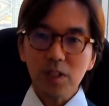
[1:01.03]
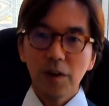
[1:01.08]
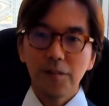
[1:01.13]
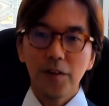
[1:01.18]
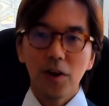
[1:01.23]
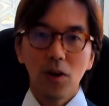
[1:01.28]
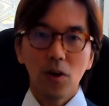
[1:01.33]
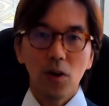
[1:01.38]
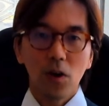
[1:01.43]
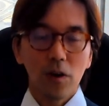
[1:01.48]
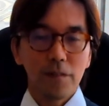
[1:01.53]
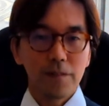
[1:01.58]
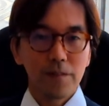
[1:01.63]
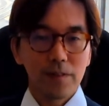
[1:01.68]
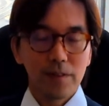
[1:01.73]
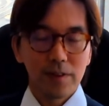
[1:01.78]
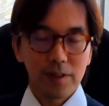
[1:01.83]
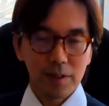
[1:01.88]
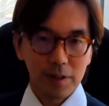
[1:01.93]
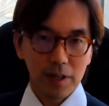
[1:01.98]
fear of
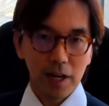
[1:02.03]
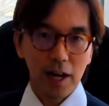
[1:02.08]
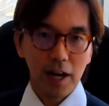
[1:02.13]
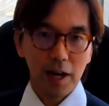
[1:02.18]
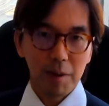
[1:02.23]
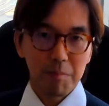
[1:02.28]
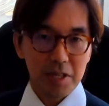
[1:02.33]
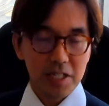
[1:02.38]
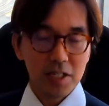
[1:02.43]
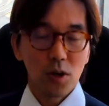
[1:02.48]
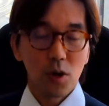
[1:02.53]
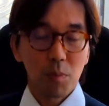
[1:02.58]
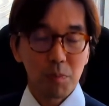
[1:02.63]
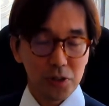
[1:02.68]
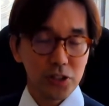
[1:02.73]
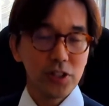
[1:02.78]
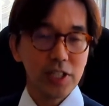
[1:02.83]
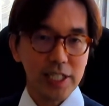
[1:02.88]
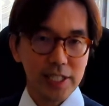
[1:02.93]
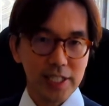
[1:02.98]
uh, missing
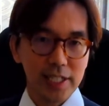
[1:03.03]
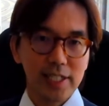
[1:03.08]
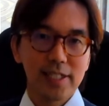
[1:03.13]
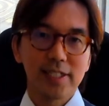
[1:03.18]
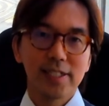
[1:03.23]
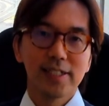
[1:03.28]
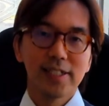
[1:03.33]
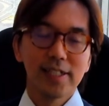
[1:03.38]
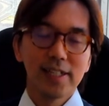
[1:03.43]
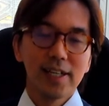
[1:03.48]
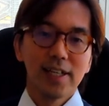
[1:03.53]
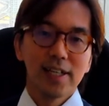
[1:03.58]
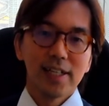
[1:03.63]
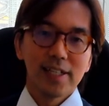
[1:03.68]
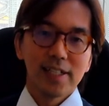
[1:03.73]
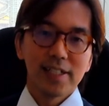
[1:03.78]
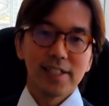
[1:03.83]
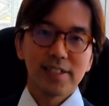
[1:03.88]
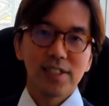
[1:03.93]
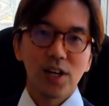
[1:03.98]
opportunities.
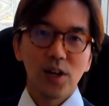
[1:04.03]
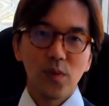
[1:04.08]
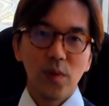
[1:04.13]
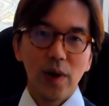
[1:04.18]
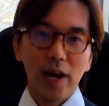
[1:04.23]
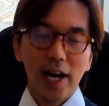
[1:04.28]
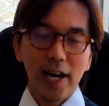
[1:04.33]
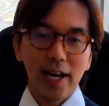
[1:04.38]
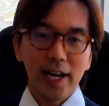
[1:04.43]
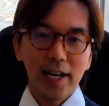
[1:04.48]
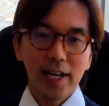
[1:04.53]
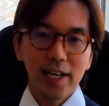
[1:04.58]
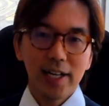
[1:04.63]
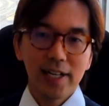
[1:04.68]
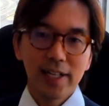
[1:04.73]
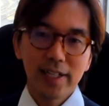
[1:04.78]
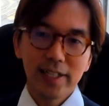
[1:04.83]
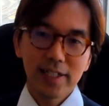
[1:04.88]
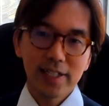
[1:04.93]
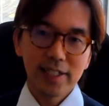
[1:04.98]
So, uh,
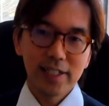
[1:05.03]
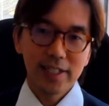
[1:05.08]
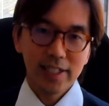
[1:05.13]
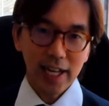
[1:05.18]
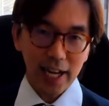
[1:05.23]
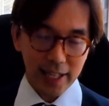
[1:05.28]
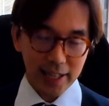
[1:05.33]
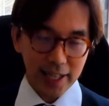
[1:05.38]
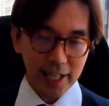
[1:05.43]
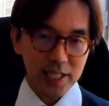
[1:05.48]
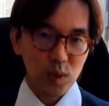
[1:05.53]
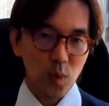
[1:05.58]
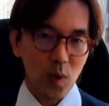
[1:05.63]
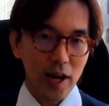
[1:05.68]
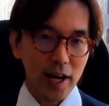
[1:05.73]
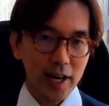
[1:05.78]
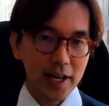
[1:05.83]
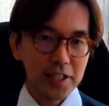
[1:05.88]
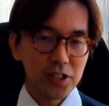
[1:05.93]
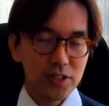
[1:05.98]
Yeah, that's
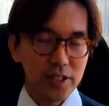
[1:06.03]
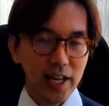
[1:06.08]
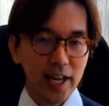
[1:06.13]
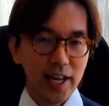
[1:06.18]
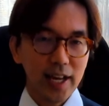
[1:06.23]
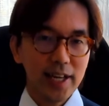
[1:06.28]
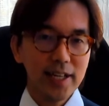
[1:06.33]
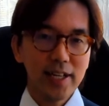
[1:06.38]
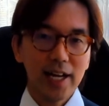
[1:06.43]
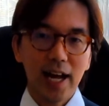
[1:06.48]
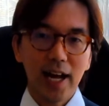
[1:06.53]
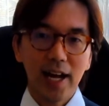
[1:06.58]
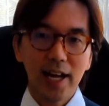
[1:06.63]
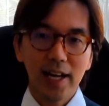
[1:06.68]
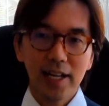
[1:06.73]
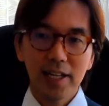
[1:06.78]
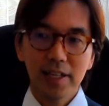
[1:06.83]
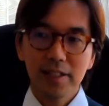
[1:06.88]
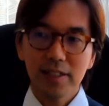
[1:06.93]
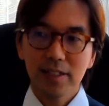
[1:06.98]
why today
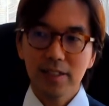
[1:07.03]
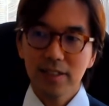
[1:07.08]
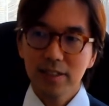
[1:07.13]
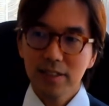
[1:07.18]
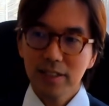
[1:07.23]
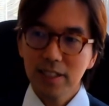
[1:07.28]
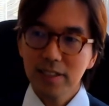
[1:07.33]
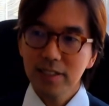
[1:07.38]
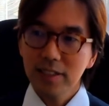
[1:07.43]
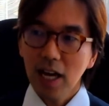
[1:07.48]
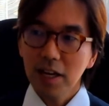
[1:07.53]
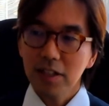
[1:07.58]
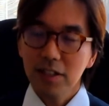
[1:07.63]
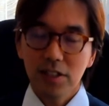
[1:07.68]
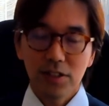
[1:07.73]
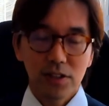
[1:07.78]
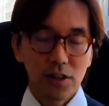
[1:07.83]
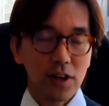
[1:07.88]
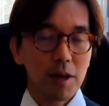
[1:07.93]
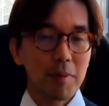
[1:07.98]
I decided
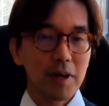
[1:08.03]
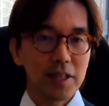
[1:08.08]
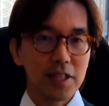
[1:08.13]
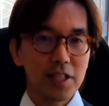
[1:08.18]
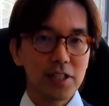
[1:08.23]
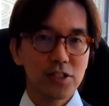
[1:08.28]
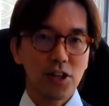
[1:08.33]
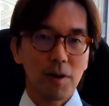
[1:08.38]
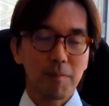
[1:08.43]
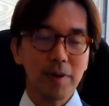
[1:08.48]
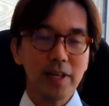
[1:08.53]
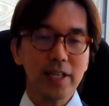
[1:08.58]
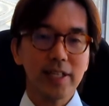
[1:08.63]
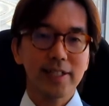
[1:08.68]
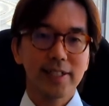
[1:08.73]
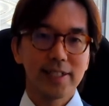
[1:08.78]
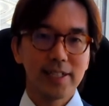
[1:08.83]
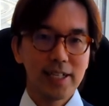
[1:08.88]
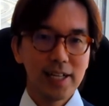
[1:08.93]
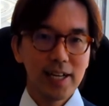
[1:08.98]
to talk about this topic.
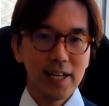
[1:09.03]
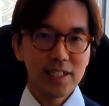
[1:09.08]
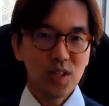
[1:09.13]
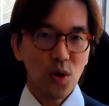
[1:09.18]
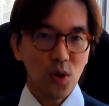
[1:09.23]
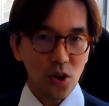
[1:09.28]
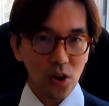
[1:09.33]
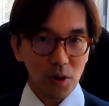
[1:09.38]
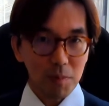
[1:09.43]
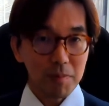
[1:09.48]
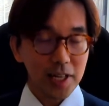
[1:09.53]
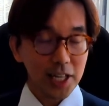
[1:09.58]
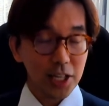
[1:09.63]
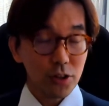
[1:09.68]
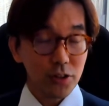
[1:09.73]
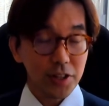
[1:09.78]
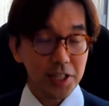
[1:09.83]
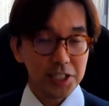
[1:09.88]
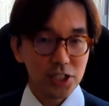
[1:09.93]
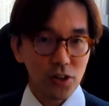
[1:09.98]
So hopefully
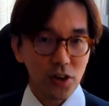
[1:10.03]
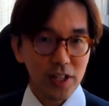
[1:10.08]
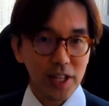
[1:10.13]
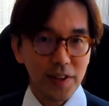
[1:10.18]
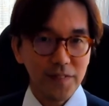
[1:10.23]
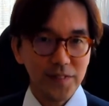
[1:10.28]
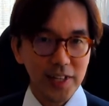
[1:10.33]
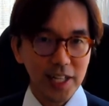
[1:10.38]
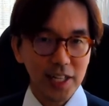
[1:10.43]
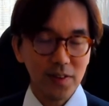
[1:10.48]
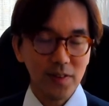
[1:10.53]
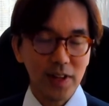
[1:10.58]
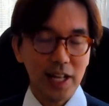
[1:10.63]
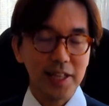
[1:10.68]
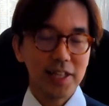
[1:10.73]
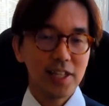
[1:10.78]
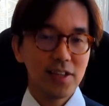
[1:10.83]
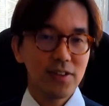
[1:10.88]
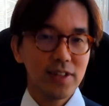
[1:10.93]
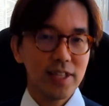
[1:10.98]
you enjoy the video
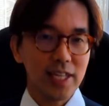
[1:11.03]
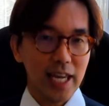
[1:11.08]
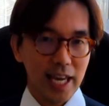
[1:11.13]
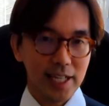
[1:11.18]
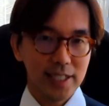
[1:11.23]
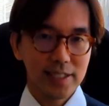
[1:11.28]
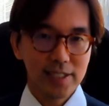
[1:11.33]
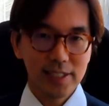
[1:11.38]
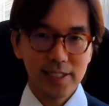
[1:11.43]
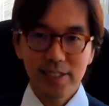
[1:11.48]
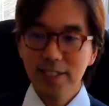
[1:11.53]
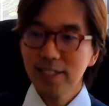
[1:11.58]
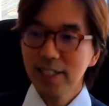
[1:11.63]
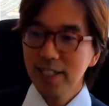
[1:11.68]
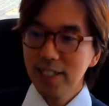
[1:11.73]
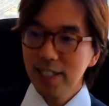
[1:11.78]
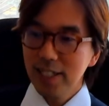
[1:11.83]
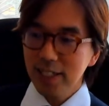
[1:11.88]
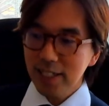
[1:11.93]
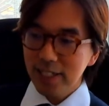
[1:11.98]
until the end.
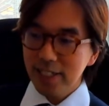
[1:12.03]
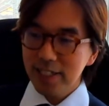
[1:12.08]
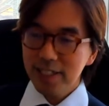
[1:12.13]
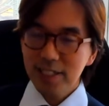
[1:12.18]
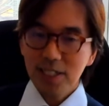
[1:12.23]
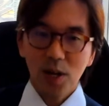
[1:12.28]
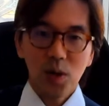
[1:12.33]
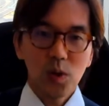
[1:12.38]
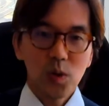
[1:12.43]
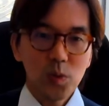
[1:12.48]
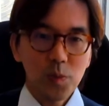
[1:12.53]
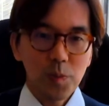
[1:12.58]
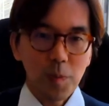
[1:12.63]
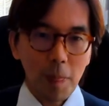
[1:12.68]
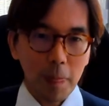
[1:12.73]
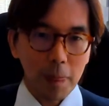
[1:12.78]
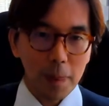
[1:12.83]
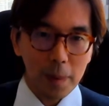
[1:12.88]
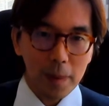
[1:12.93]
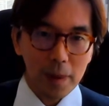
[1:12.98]
So
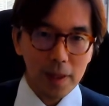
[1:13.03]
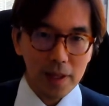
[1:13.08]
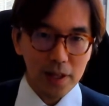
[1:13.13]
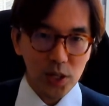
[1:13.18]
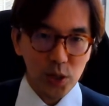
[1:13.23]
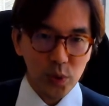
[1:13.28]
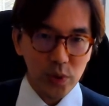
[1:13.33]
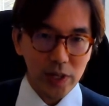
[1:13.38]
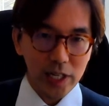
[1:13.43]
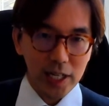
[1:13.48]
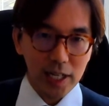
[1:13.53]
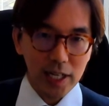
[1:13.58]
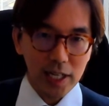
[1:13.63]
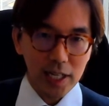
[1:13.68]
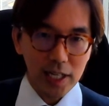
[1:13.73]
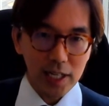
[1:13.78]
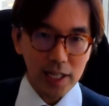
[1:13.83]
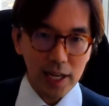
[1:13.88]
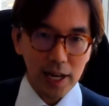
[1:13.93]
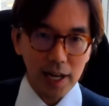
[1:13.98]

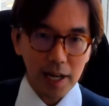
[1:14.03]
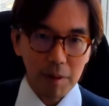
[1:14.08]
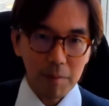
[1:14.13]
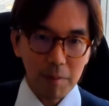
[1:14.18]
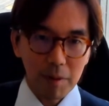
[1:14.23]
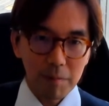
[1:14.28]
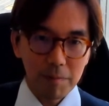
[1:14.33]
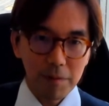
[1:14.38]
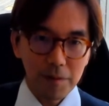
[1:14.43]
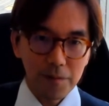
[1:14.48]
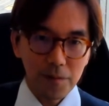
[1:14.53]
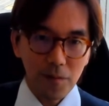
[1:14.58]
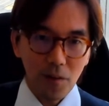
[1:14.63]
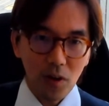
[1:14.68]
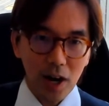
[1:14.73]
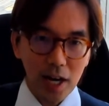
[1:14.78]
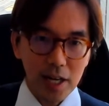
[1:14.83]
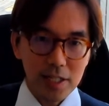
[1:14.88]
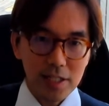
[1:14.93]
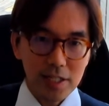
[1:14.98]
quickly, um, before I